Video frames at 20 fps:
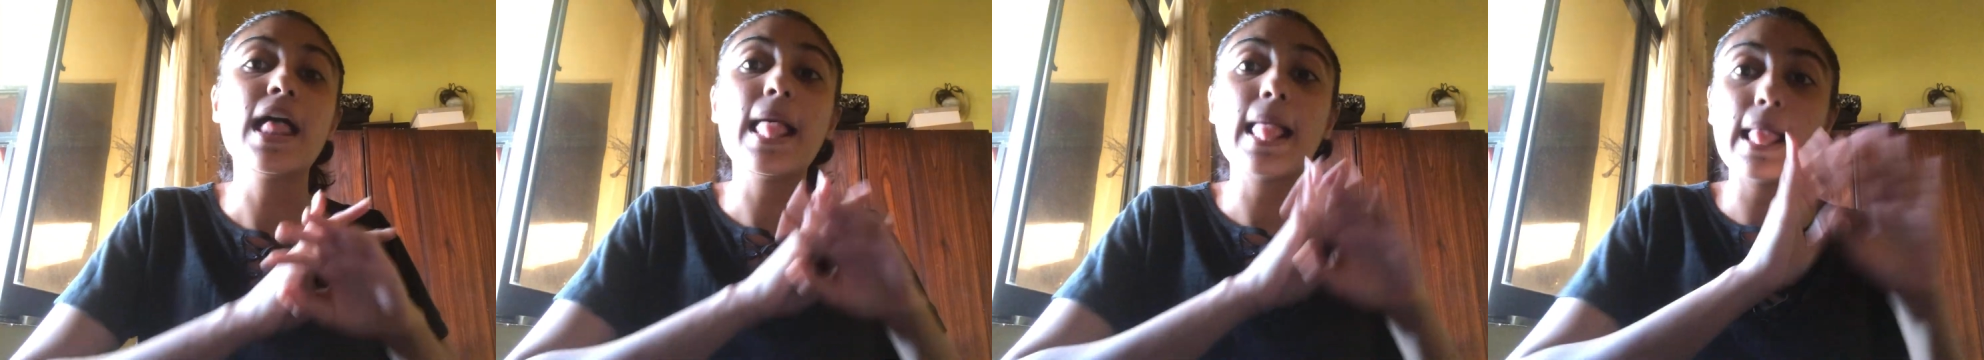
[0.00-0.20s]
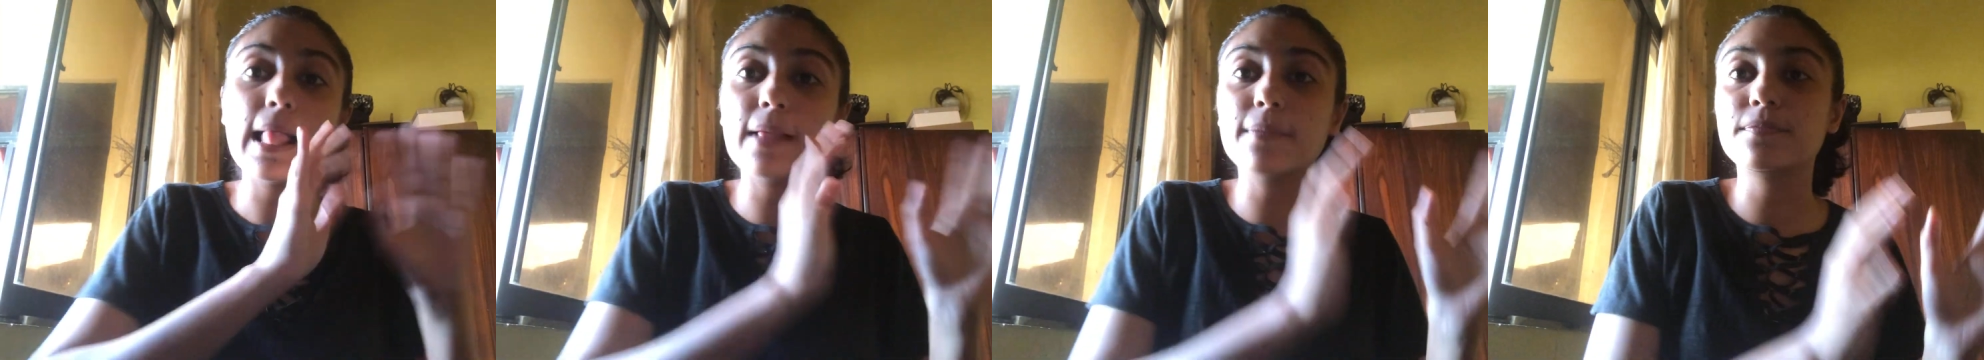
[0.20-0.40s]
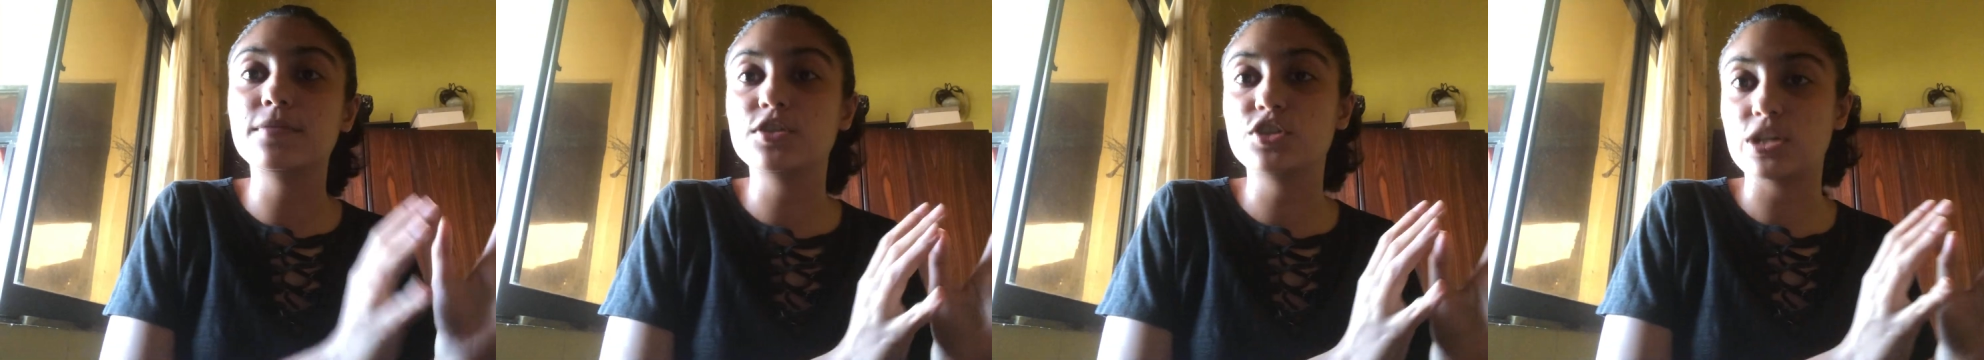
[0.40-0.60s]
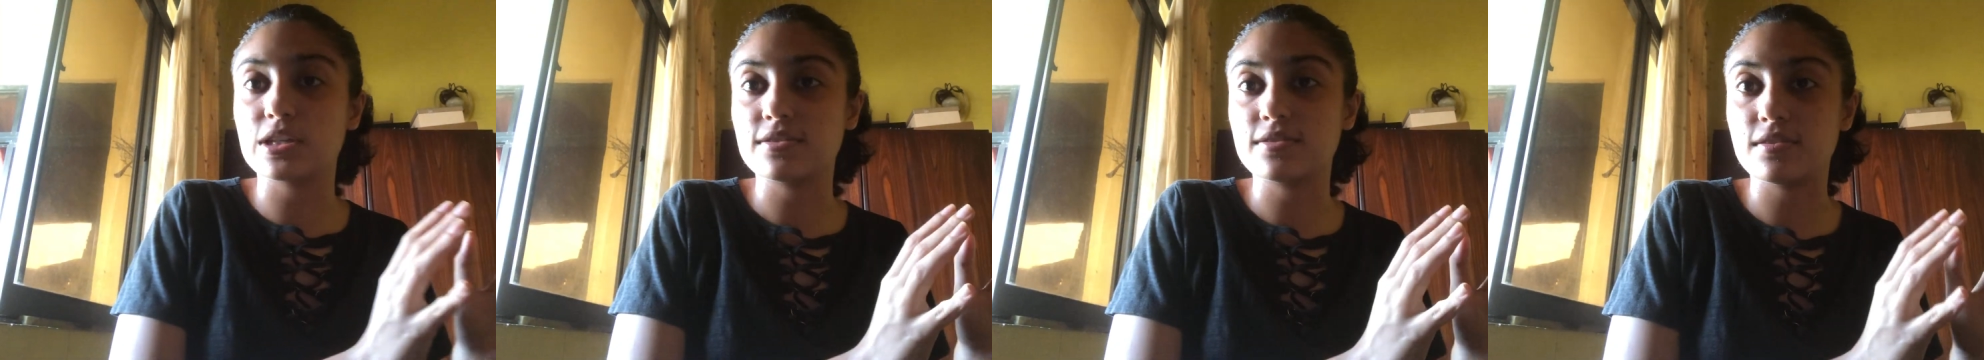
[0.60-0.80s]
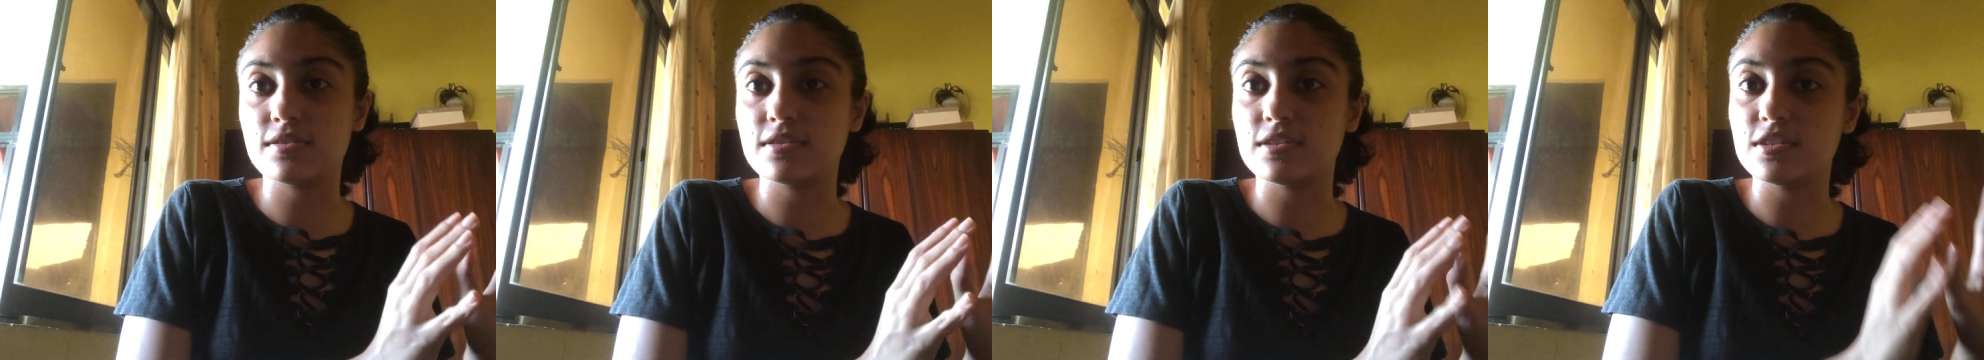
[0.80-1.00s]
help the
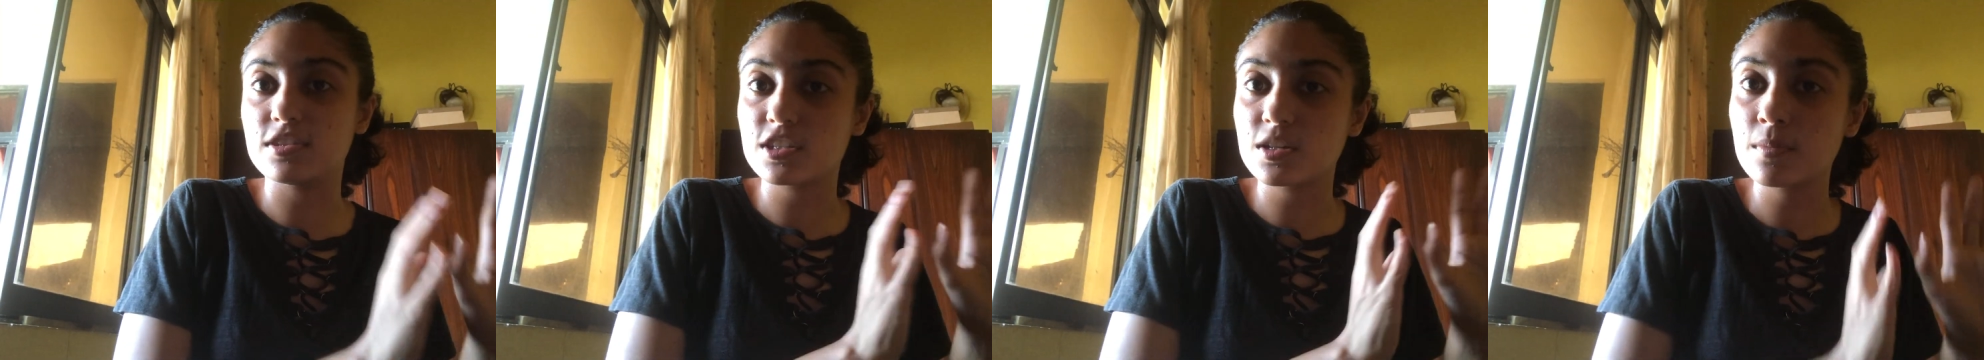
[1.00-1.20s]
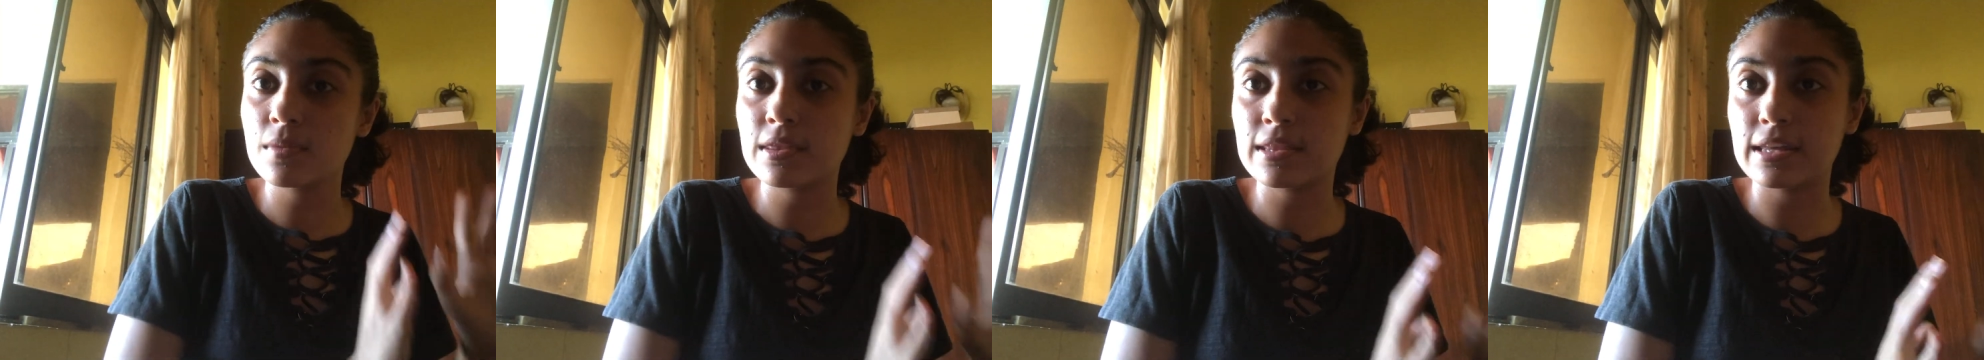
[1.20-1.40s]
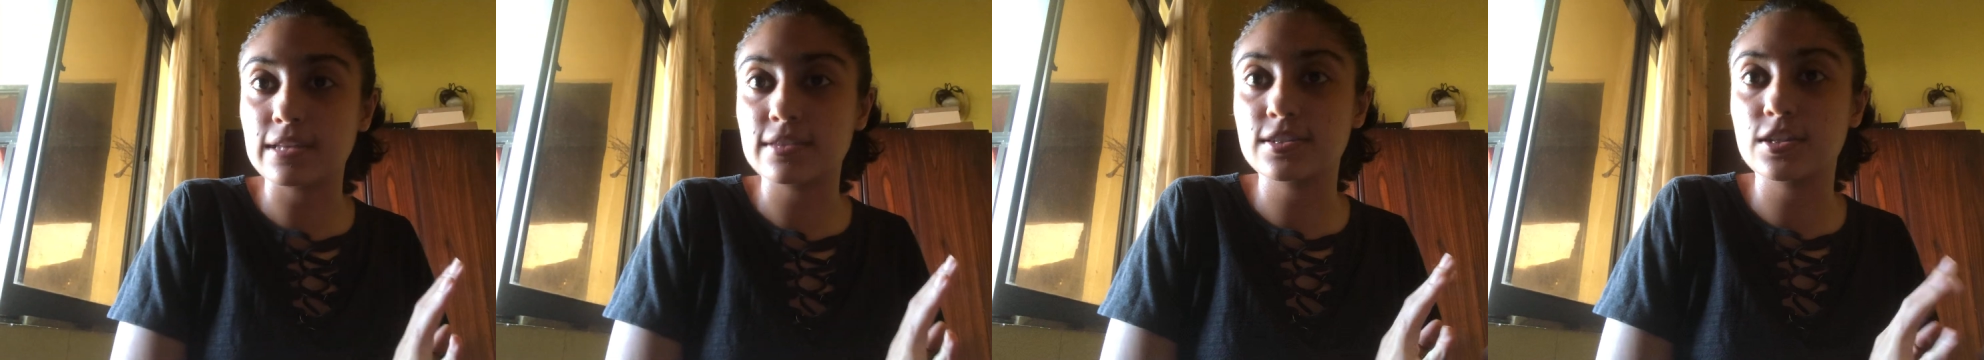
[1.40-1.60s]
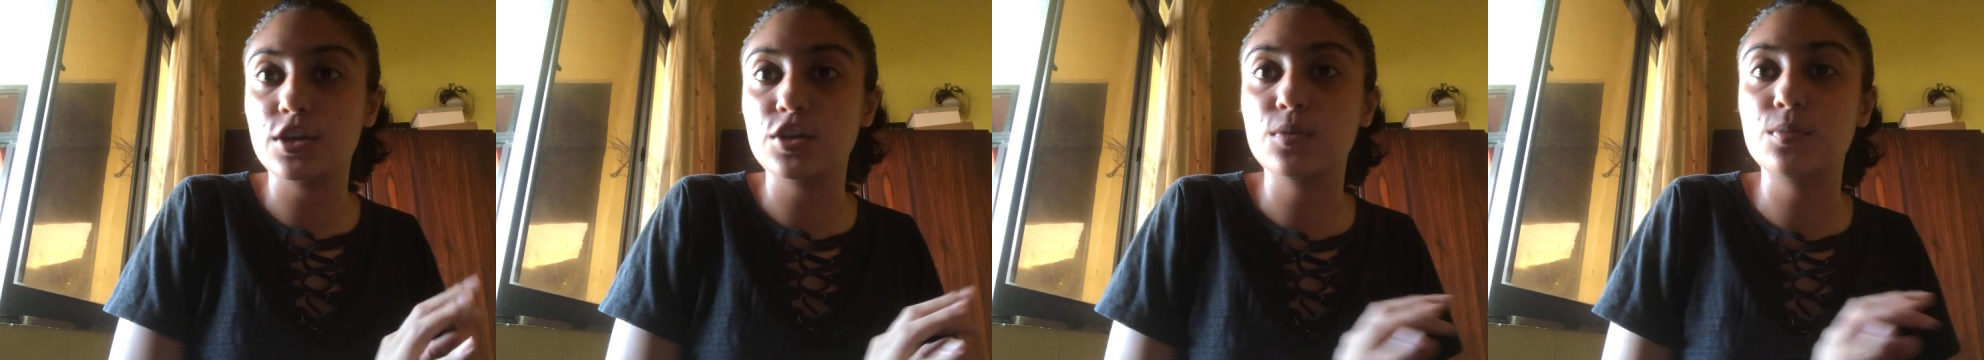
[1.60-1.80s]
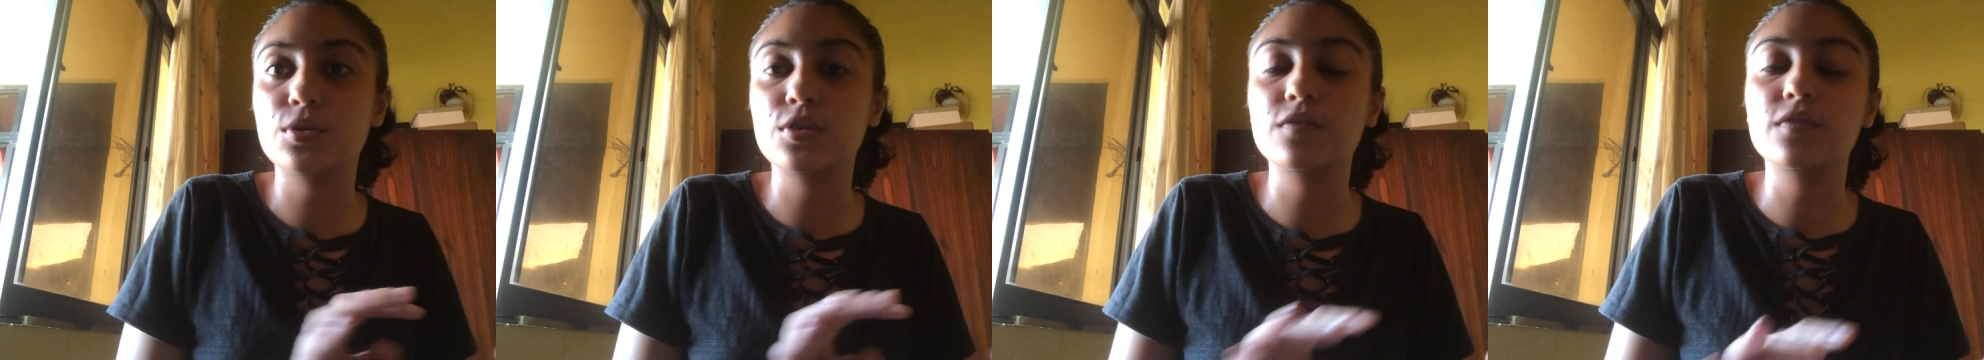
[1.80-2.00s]
justice system, and that's how you
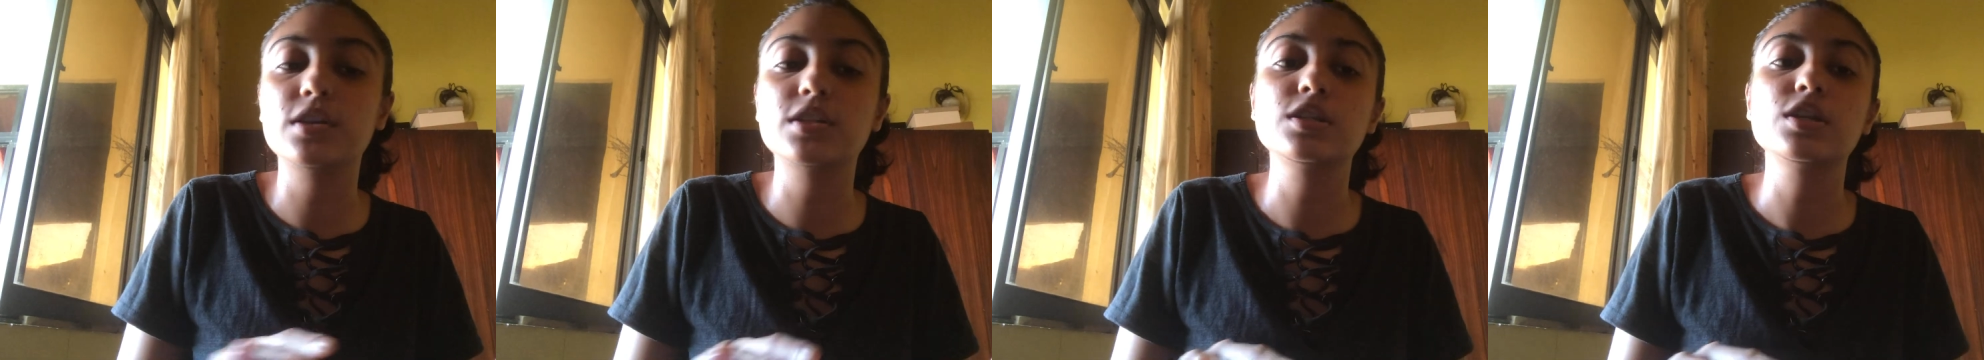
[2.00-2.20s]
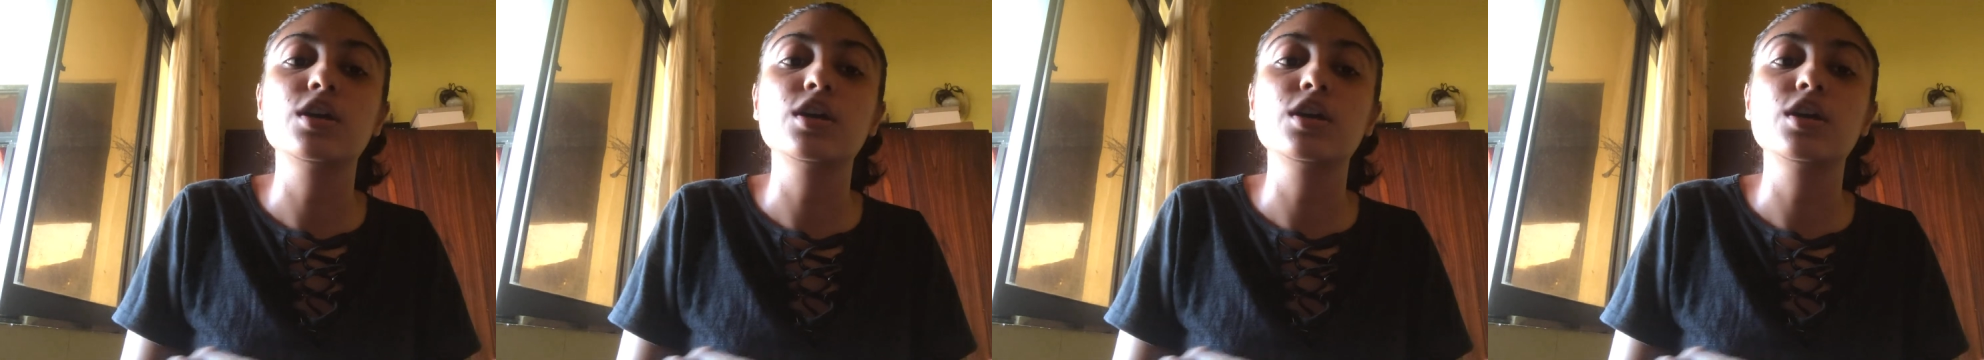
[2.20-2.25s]
prevail.